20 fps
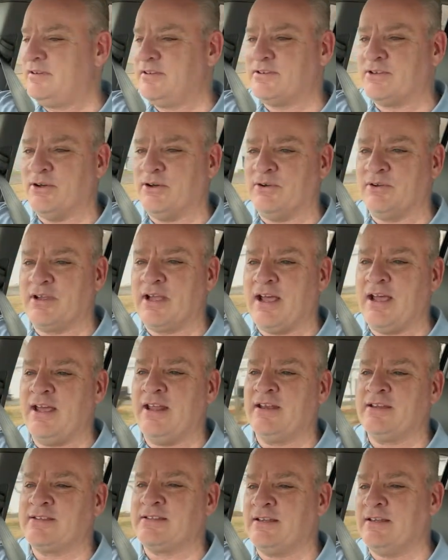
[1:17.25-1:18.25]
So
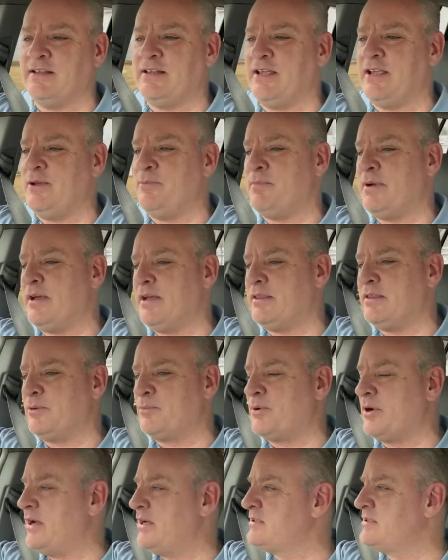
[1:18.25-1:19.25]
kind of silly, but the
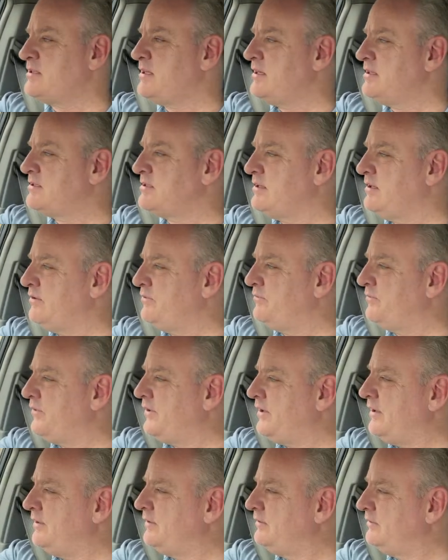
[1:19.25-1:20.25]
process of
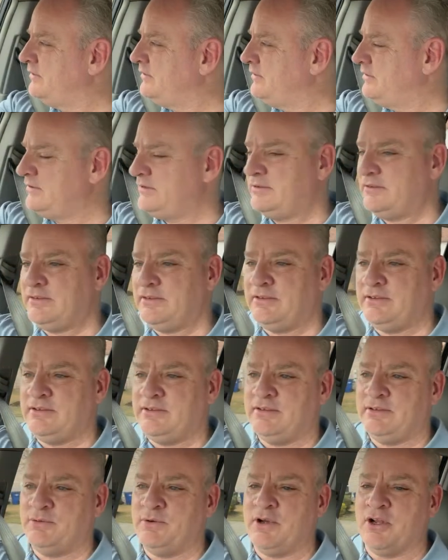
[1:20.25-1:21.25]

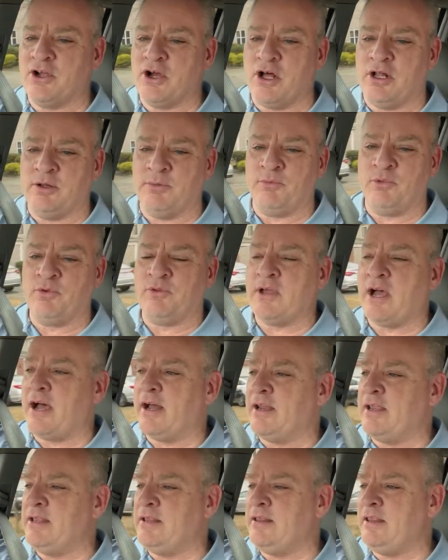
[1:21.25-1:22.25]
what do you call them,
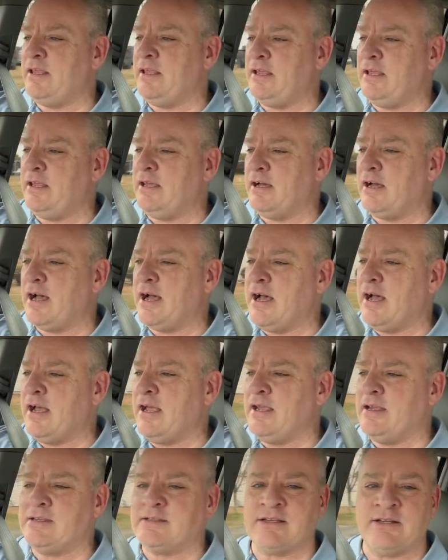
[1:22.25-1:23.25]
dotting the
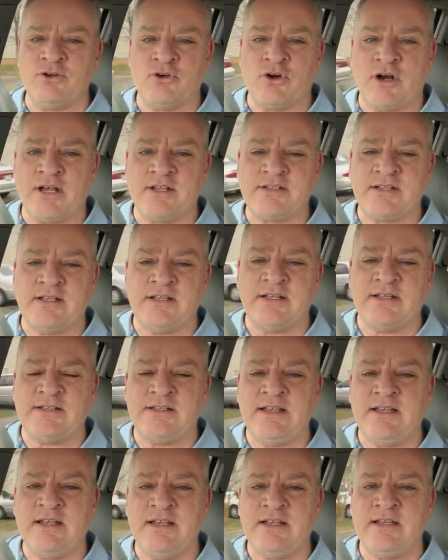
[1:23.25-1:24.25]
I's and crossing the
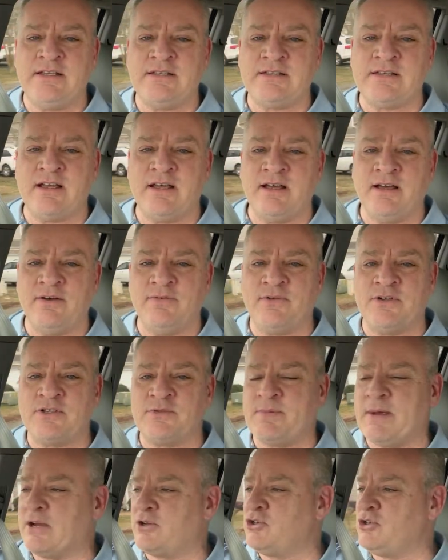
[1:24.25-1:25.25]
T's of
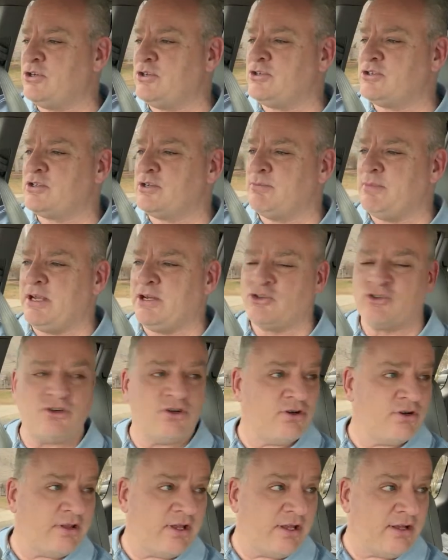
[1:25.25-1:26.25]
inspections to make
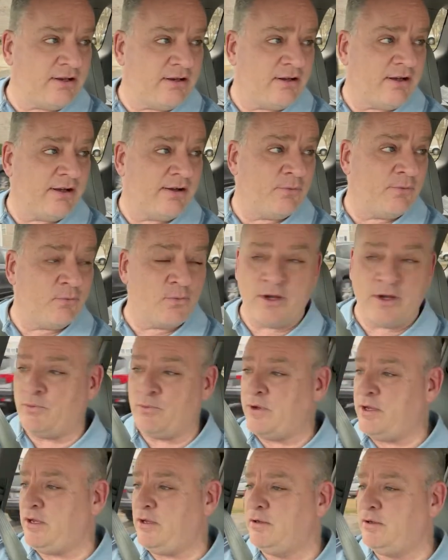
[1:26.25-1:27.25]
sure that when
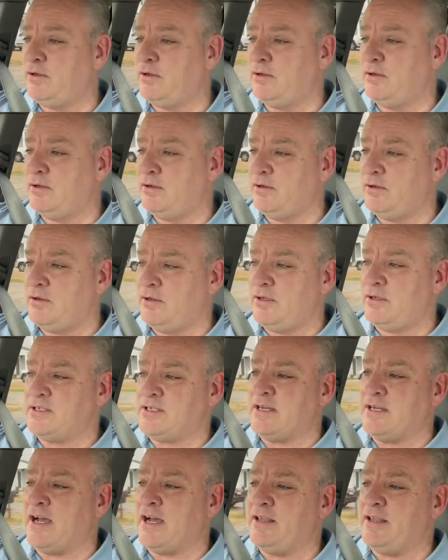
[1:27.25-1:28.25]
we
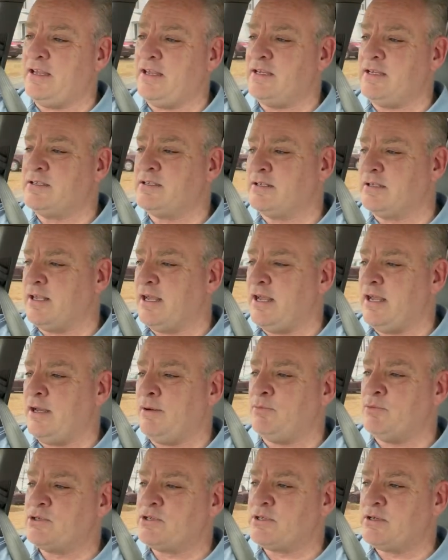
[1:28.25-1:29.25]
deny these
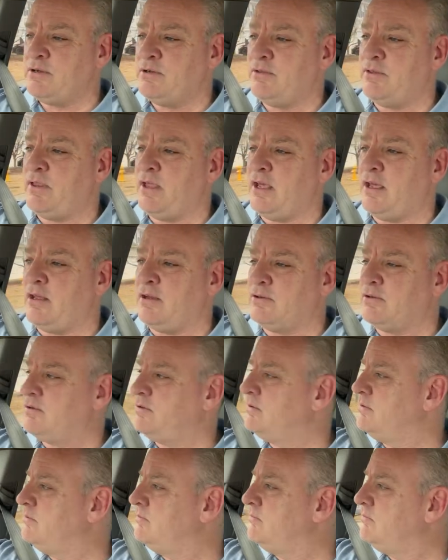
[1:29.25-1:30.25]
claims, that
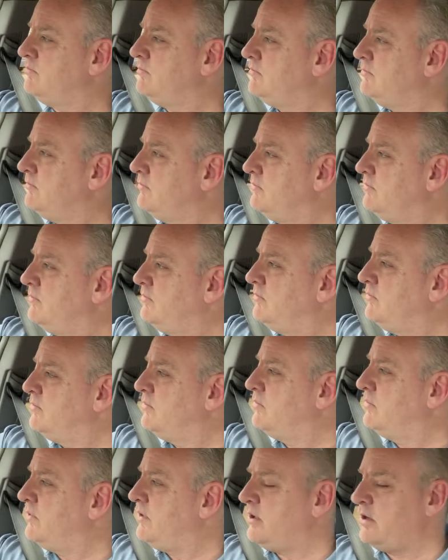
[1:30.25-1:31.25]

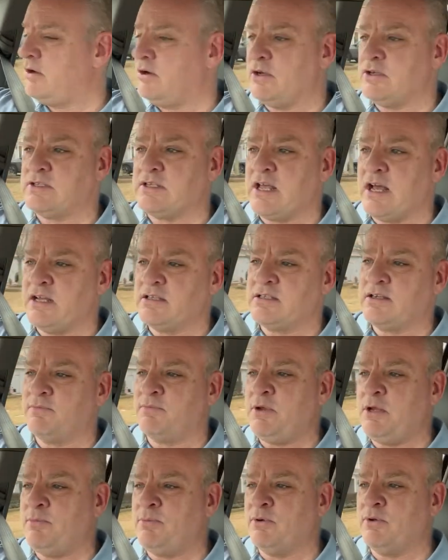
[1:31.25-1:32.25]
there is lots of
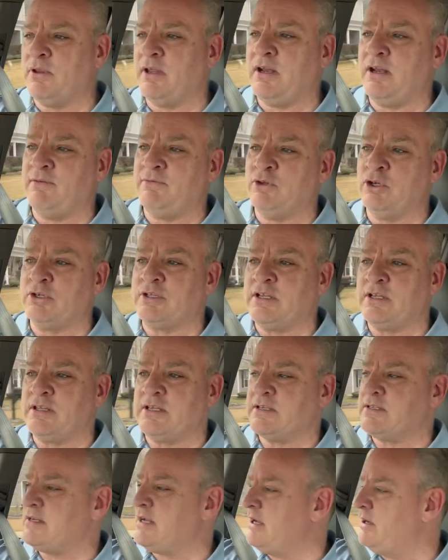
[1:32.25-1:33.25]
people that have looked at
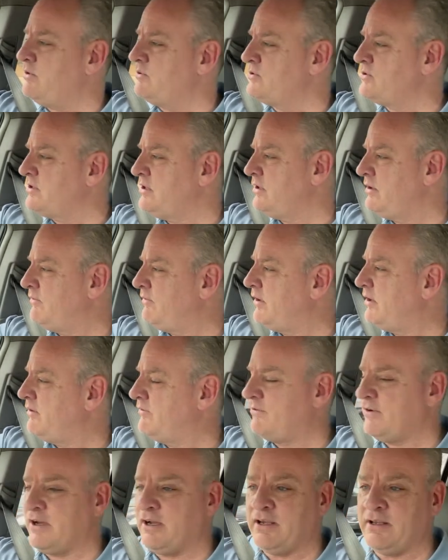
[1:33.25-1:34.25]
this house and are
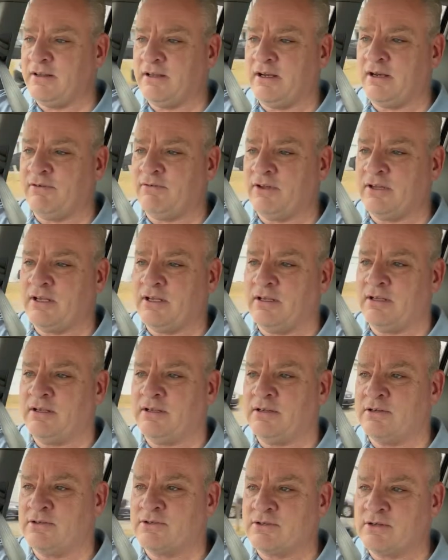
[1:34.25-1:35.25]
verifying that everything
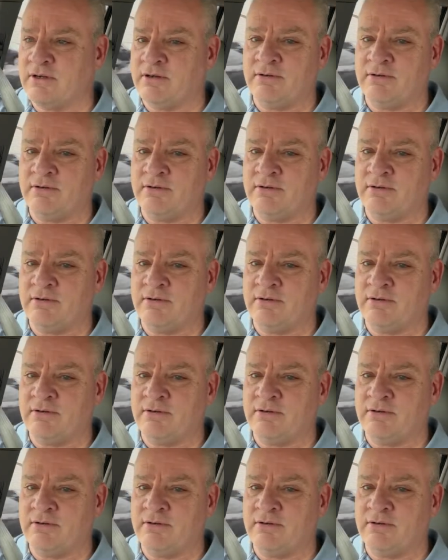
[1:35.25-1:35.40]
is